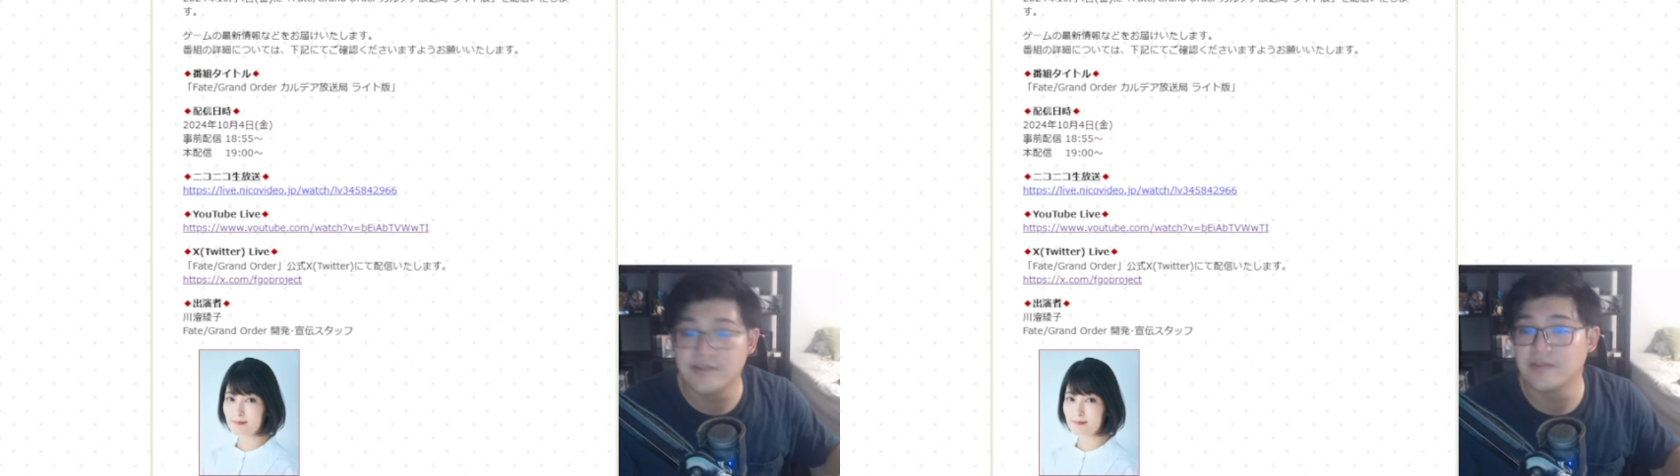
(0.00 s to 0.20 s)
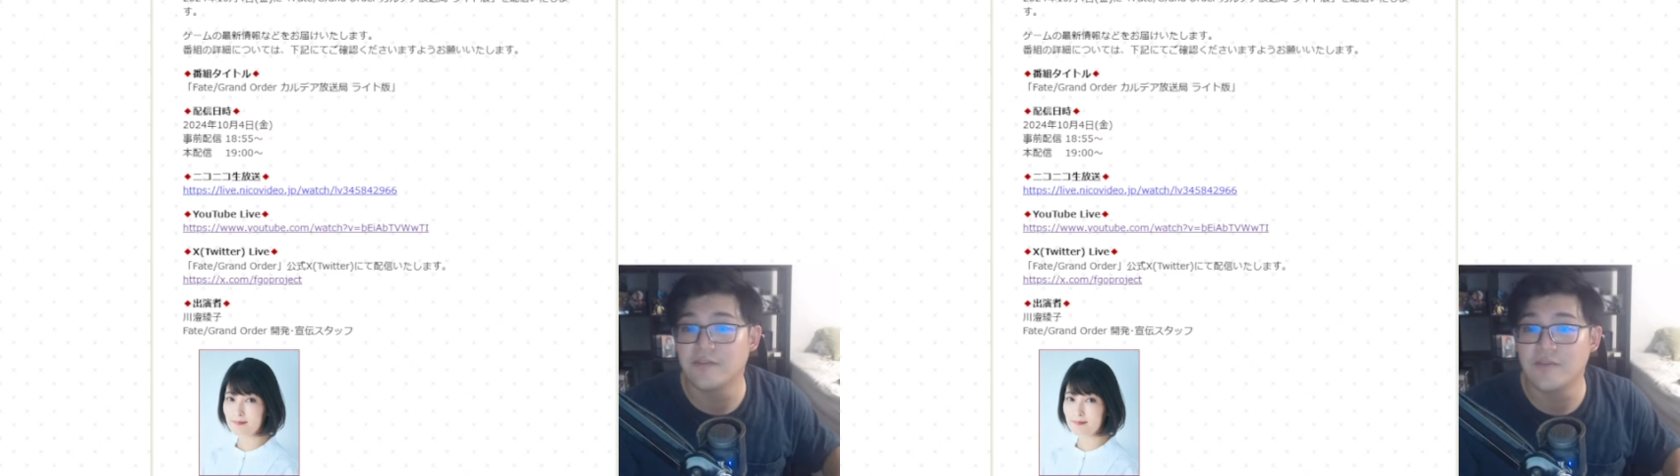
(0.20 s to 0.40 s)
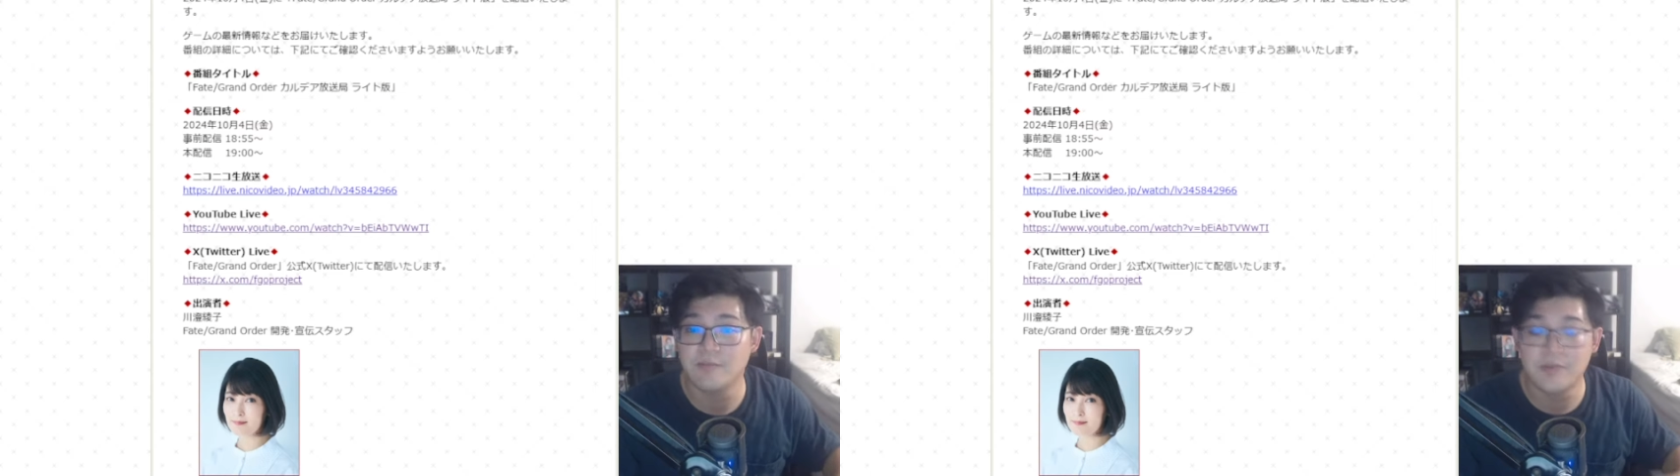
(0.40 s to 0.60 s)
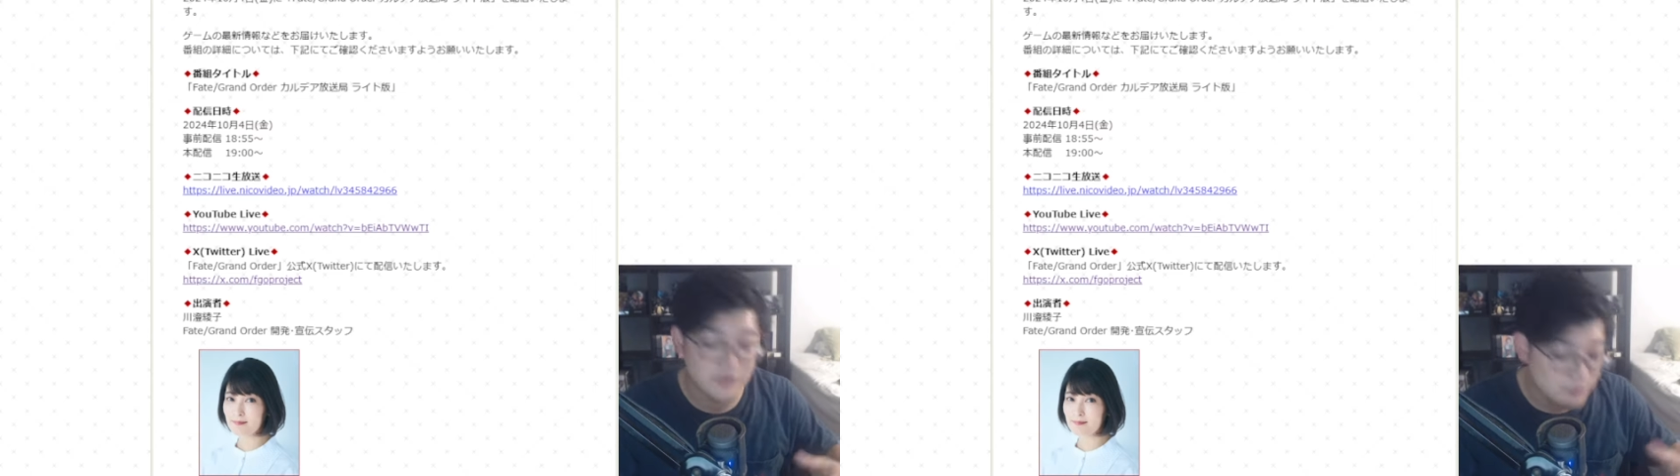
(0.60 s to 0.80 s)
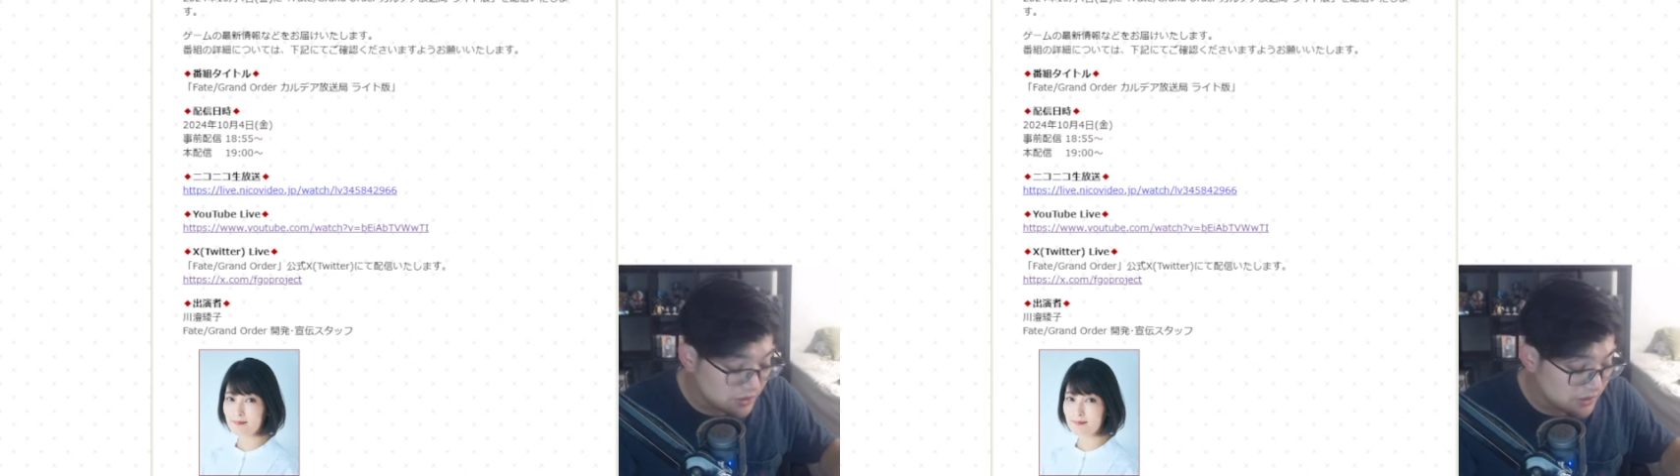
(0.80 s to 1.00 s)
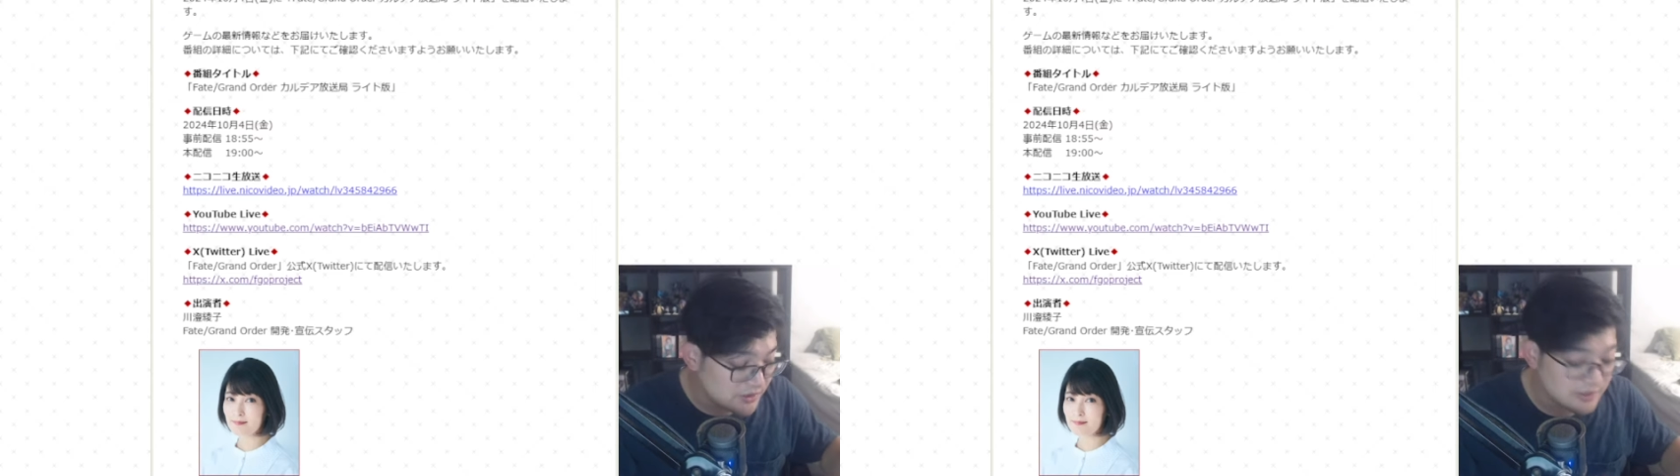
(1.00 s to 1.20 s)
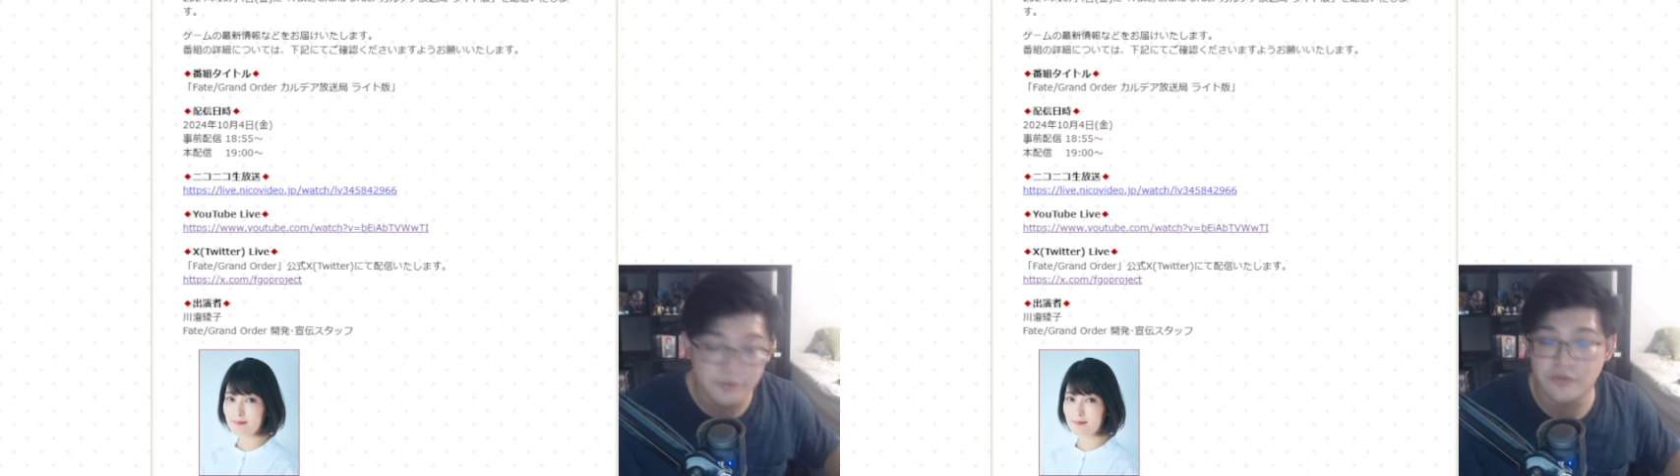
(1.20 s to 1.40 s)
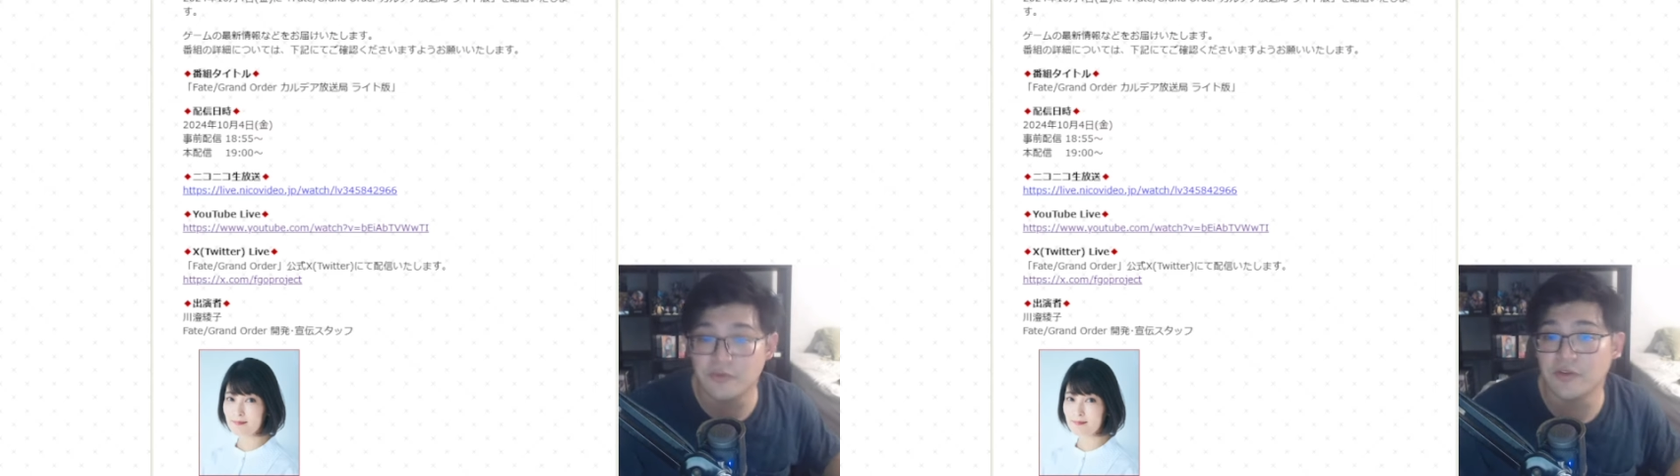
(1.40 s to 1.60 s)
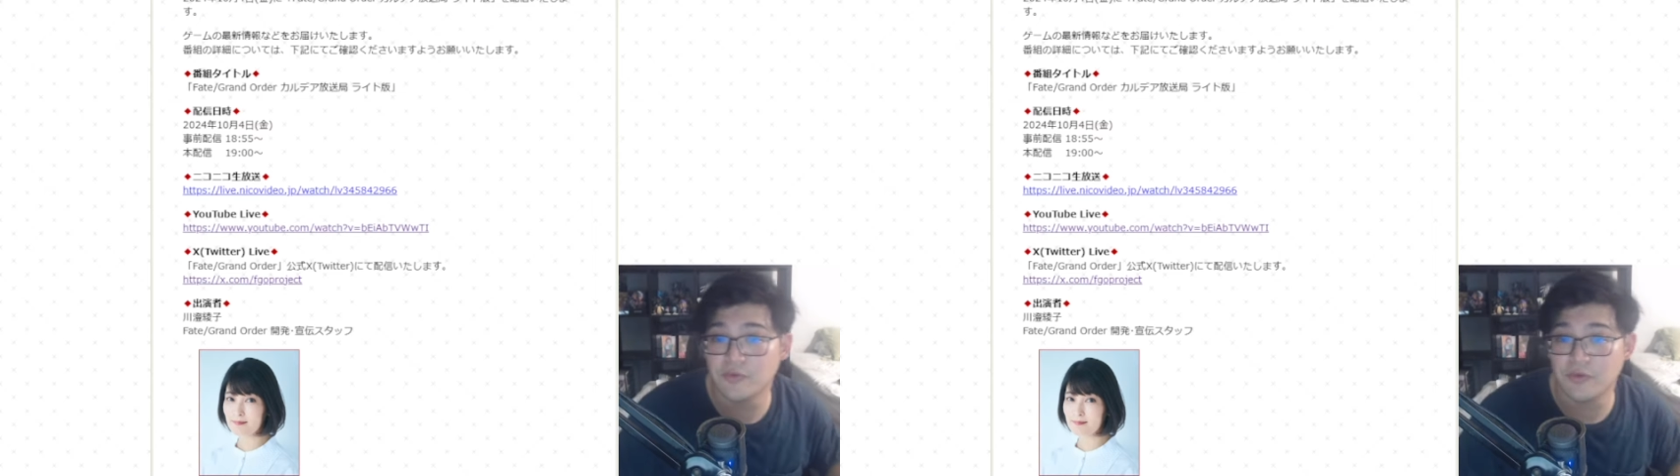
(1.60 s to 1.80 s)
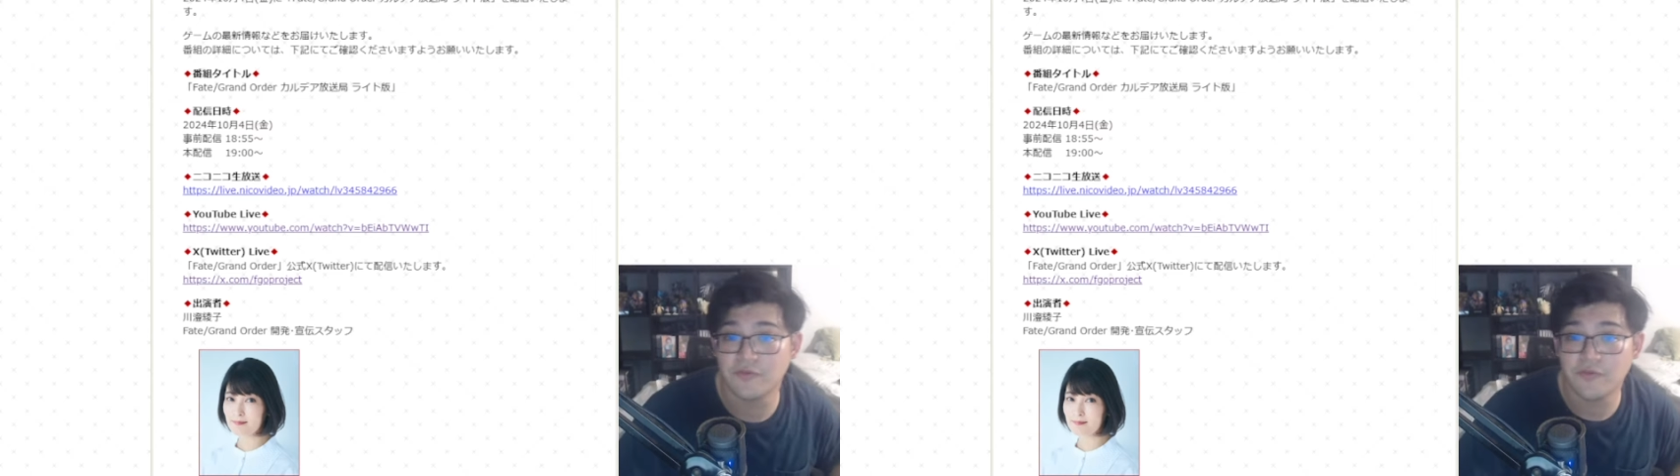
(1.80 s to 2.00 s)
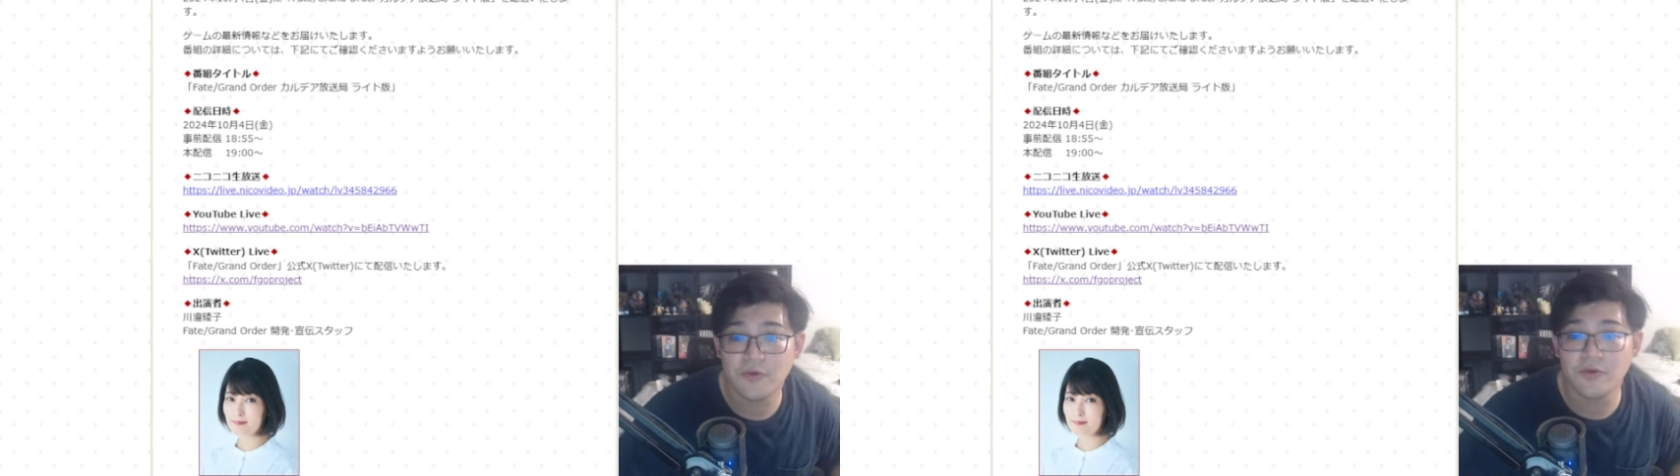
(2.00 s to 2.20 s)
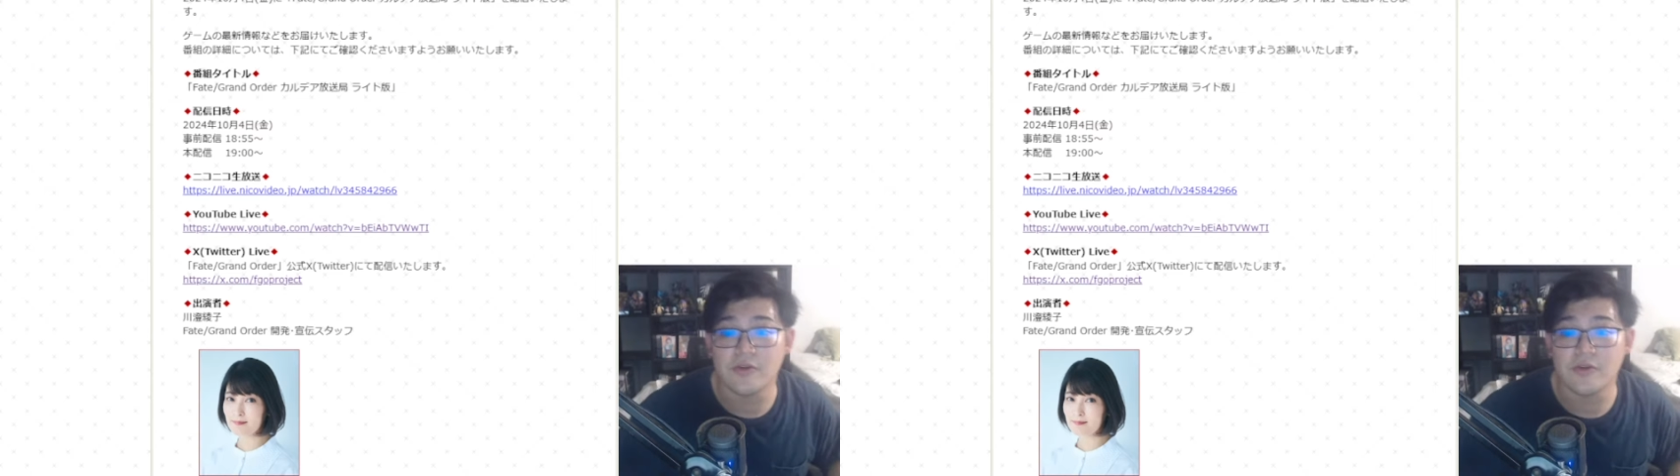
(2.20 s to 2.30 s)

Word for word: this event between summer 2024